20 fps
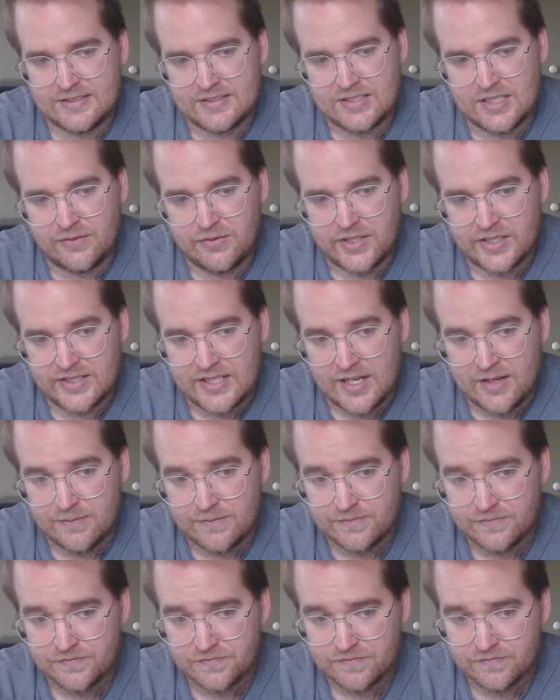stuff like that.
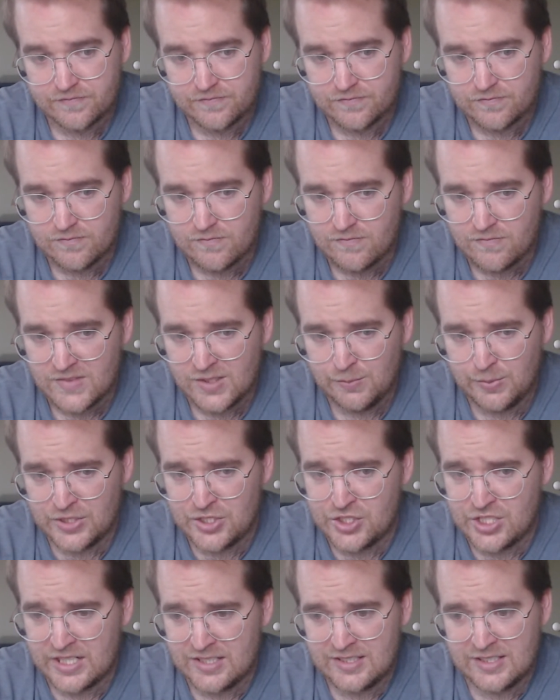But
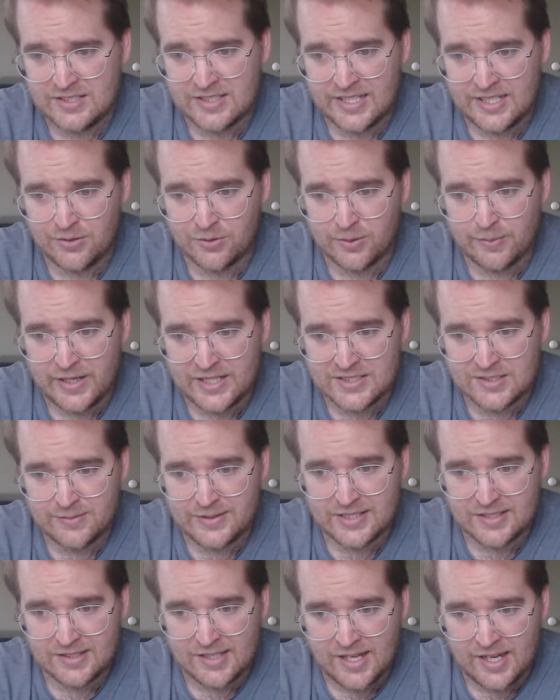Jalen Lane reminds me
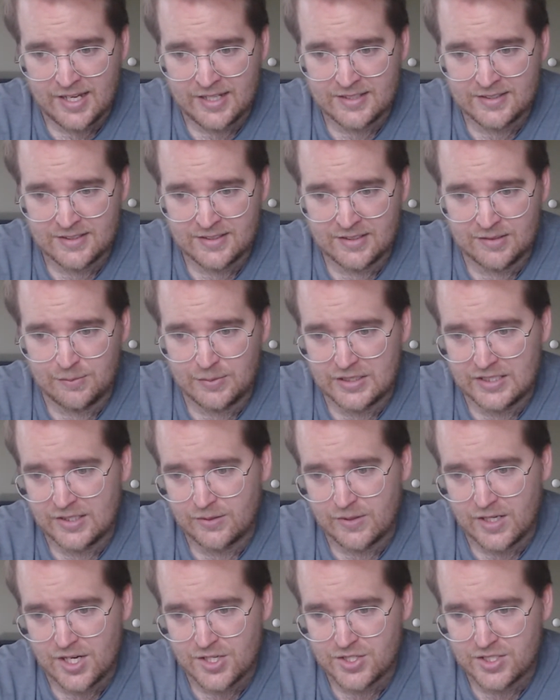a lot of Malik
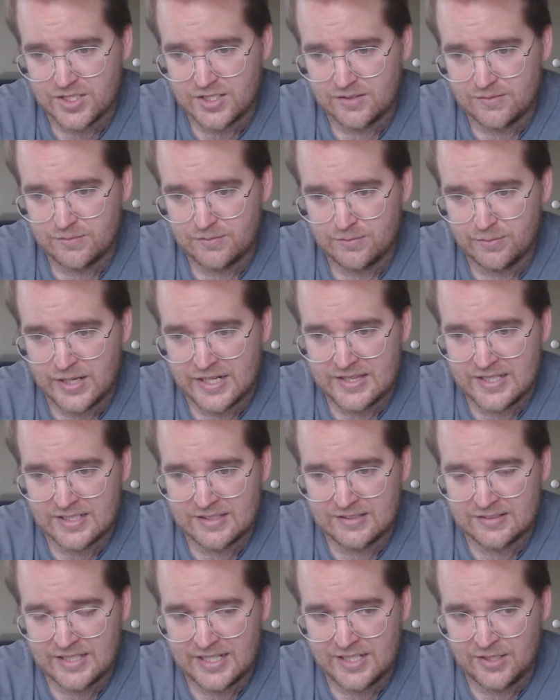Washington. But I think
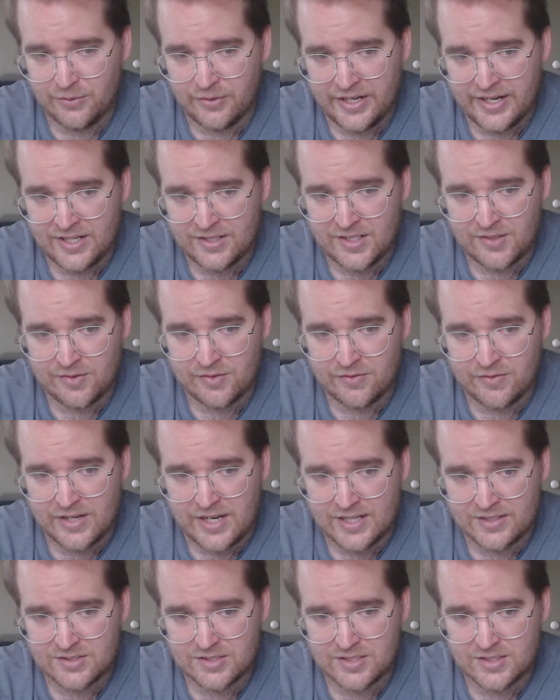Lane ran even
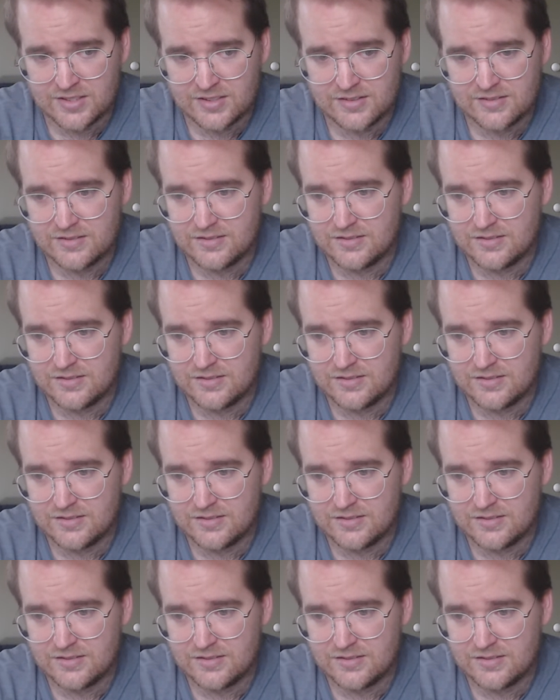faster.